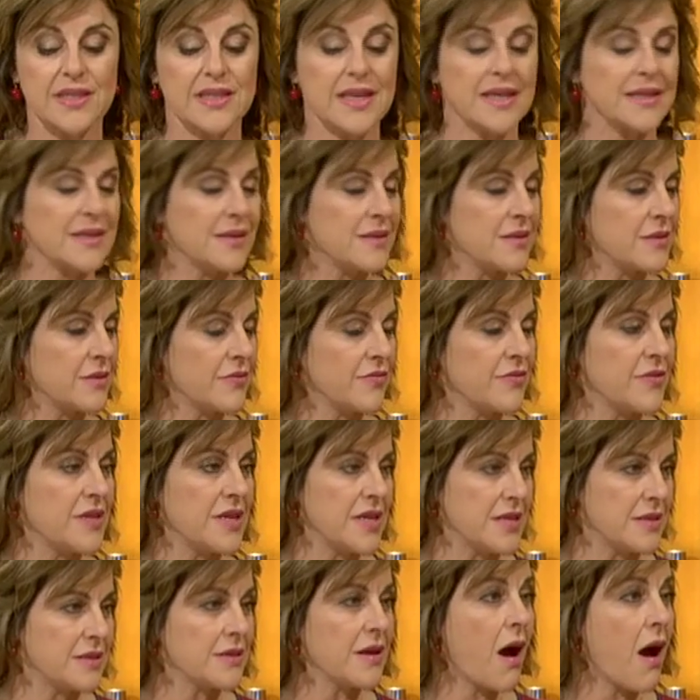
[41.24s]
dozens of
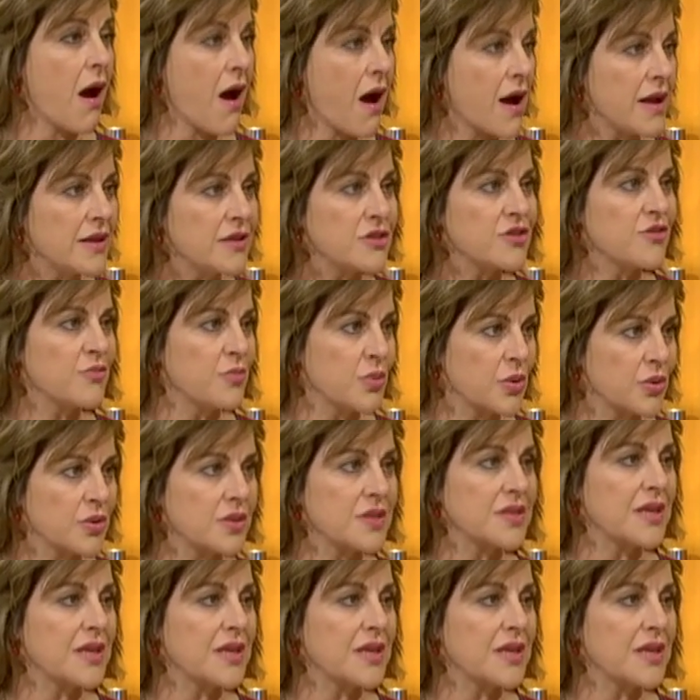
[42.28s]
these kinds of books